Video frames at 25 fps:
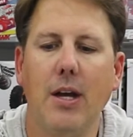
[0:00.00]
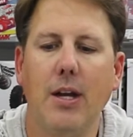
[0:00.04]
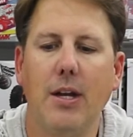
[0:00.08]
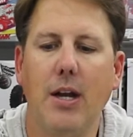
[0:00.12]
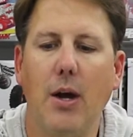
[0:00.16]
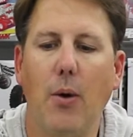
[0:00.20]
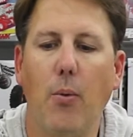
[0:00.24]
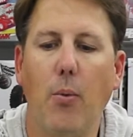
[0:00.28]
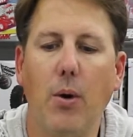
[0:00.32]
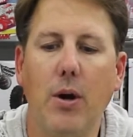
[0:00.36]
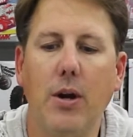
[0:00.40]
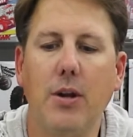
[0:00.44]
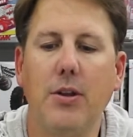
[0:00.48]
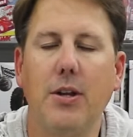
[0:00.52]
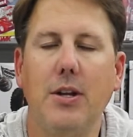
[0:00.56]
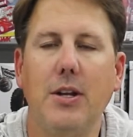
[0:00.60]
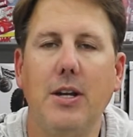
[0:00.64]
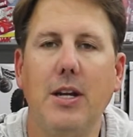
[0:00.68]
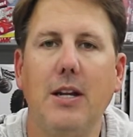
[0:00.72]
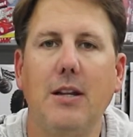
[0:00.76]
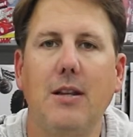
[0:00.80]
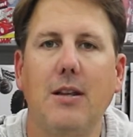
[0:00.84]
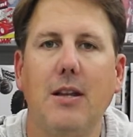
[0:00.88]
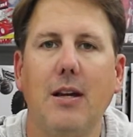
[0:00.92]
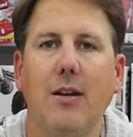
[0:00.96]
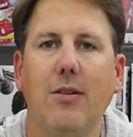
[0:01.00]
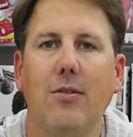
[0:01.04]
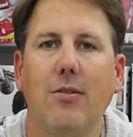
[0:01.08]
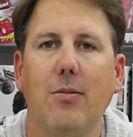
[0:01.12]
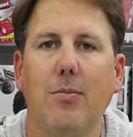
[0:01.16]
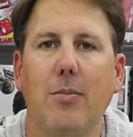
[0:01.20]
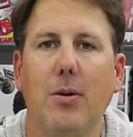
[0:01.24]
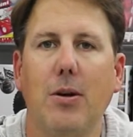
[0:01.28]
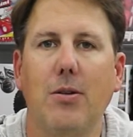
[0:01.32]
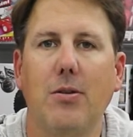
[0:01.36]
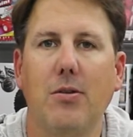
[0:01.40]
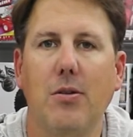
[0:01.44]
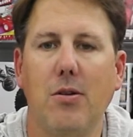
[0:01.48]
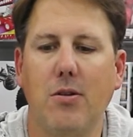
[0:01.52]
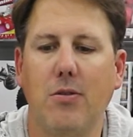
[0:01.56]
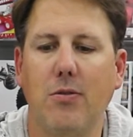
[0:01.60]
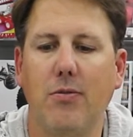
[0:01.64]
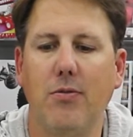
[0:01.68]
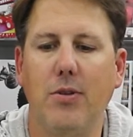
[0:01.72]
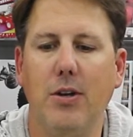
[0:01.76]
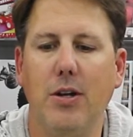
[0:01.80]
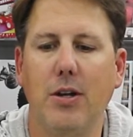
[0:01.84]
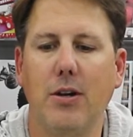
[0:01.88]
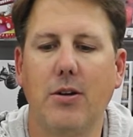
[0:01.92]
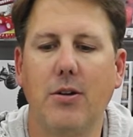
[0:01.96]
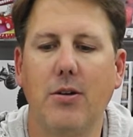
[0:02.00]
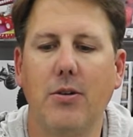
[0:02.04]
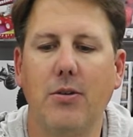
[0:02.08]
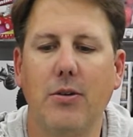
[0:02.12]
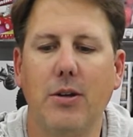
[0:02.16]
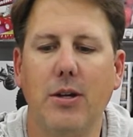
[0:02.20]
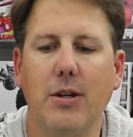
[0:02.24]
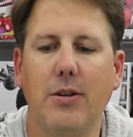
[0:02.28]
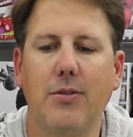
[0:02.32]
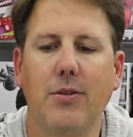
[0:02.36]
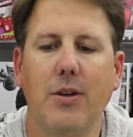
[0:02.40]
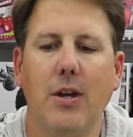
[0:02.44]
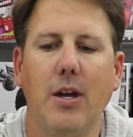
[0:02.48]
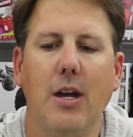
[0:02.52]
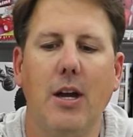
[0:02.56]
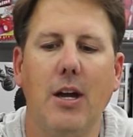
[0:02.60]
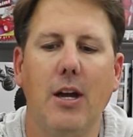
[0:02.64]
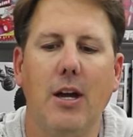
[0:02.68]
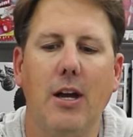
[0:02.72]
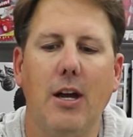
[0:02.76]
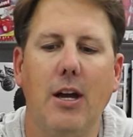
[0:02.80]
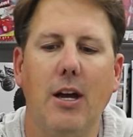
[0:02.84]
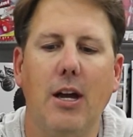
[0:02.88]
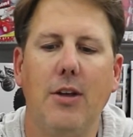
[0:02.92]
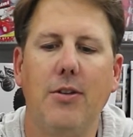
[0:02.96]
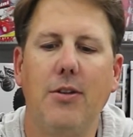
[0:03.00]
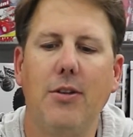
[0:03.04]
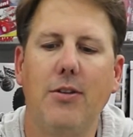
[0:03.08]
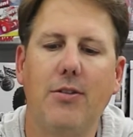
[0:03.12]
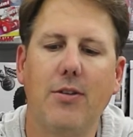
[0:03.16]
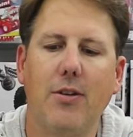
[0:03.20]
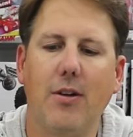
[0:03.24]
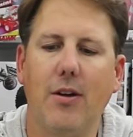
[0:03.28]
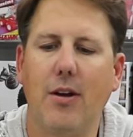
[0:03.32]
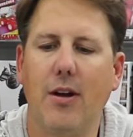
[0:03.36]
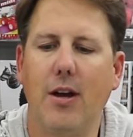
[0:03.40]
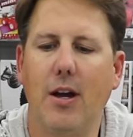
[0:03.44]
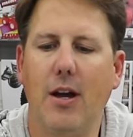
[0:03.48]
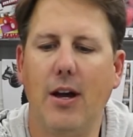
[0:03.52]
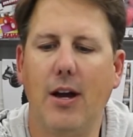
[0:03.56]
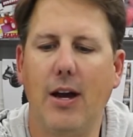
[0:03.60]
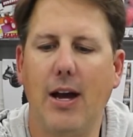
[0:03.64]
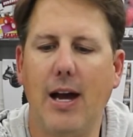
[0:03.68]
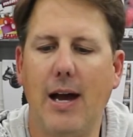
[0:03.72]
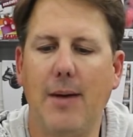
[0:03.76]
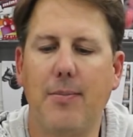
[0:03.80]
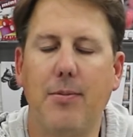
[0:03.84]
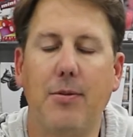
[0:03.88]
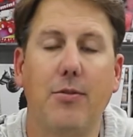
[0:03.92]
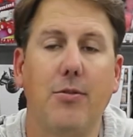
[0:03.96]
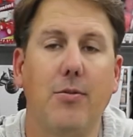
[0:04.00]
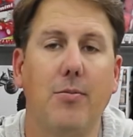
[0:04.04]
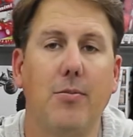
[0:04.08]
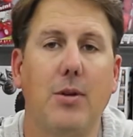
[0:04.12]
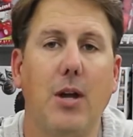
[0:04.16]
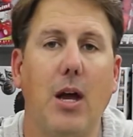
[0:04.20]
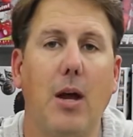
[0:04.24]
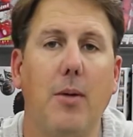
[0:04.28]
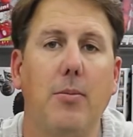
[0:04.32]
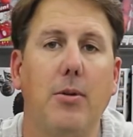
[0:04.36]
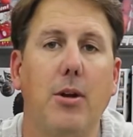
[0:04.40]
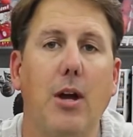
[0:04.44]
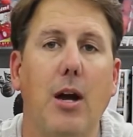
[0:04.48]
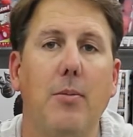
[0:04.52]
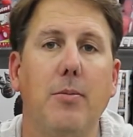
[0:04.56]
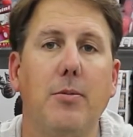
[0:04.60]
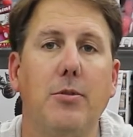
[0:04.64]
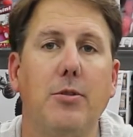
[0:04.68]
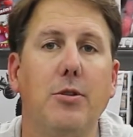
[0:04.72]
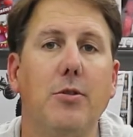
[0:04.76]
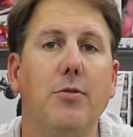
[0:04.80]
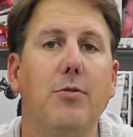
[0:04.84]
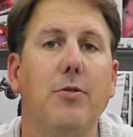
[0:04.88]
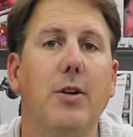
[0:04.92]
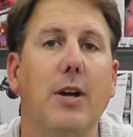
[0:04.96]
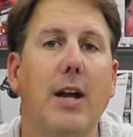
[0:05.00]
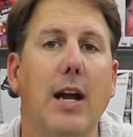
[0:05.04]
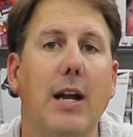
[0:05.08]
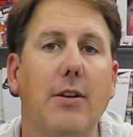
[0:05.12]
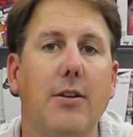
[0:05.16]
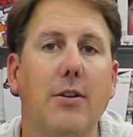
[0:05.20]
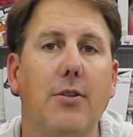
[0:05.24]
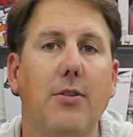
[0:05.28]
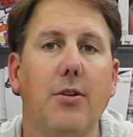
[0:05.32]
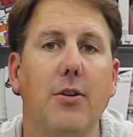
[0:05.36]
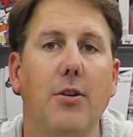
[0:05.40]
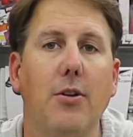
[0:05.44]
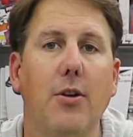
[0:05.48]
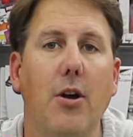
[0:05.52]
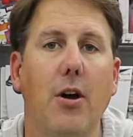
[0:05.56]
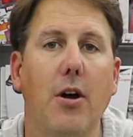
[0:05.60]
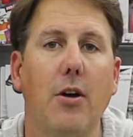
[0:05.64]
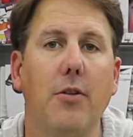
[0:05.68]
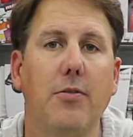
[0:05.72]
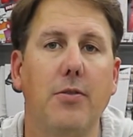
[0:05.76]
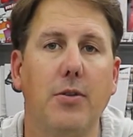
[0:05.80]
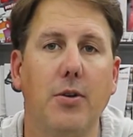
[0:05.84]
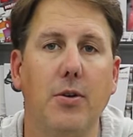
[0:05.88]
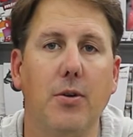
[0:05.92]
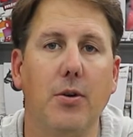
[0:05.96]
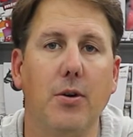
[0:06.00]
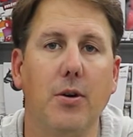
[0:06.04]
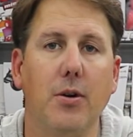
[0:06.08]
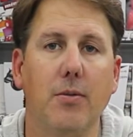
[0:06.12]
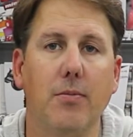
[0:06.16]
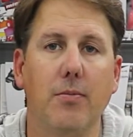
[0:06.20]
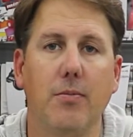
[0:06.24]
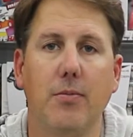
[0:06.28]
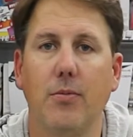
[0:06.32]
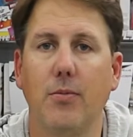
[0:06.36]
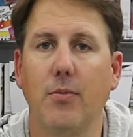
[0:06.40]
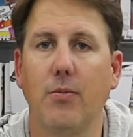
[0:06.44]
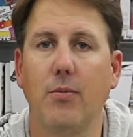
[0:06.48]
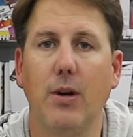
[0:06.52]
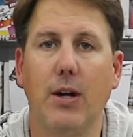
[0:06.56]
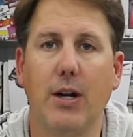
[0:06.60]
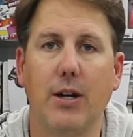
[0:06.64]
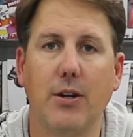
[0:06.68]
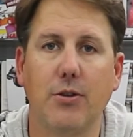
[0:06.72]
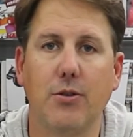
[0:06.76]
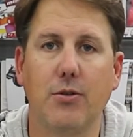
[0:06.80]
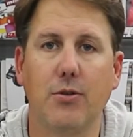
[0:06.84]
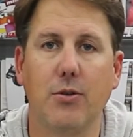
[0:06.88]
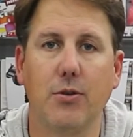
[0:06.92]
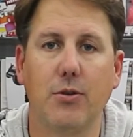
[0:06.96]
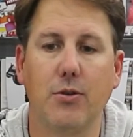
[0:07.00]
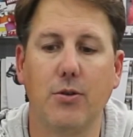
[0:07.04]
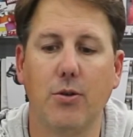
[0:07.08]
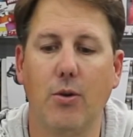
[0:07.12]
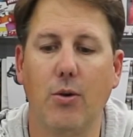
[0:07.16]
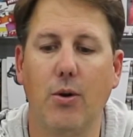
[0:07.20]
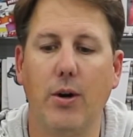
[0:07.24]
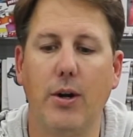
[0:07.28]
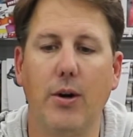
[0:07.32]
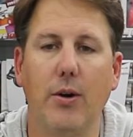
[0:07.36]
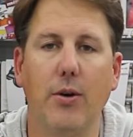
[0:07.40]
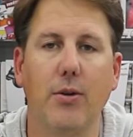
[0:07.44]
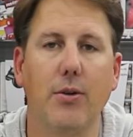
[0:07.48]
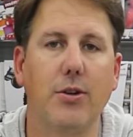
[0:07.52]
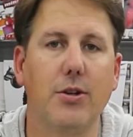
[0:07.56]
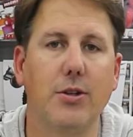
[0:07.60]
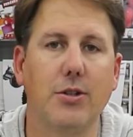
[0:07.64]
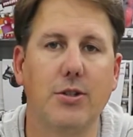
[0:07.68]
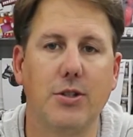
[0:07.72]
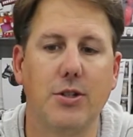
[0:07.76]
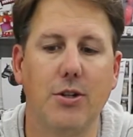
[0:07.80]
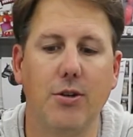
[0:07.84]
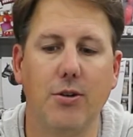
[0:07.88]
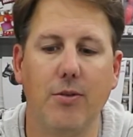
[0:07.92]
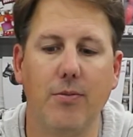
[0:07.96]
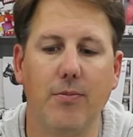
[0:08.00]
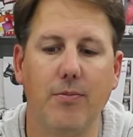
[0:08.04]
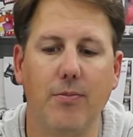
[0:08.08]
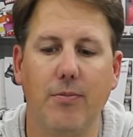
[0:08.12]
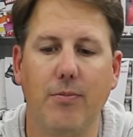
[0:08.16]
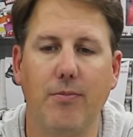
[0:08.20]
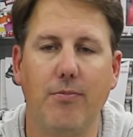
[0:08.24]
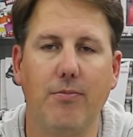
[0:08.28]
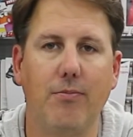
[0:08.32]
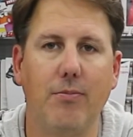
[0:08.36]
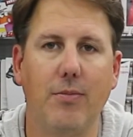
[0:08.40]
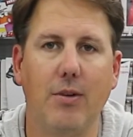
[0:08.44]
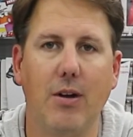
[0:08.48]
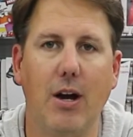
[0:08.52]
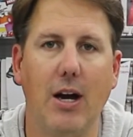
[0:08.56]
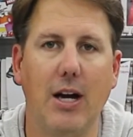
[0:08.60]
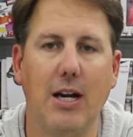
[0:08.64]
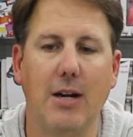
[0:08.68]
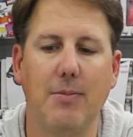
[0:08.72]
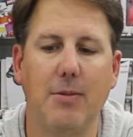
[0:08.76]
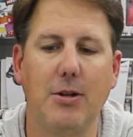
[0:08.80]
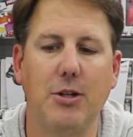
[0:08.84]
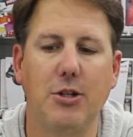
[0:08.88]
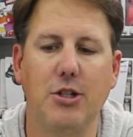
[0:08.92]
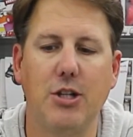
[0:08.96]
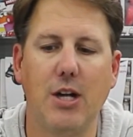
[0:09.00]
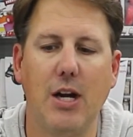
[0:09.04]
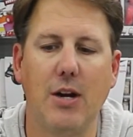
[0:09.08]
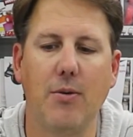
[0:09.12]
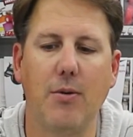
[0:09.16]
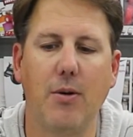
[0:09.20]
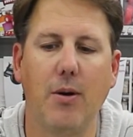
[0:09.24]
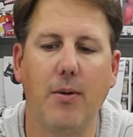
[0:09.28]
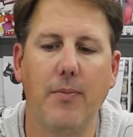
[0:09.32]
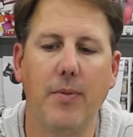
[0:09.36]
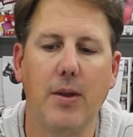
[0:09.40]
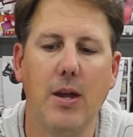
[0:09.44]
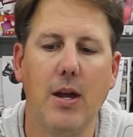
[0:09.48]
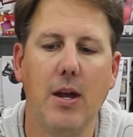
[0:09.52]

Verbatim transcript: Now, one of the neat things about this vehicle is, and this uh, happens from time to time, is you forget to turn off your brake control toy or just your item in general.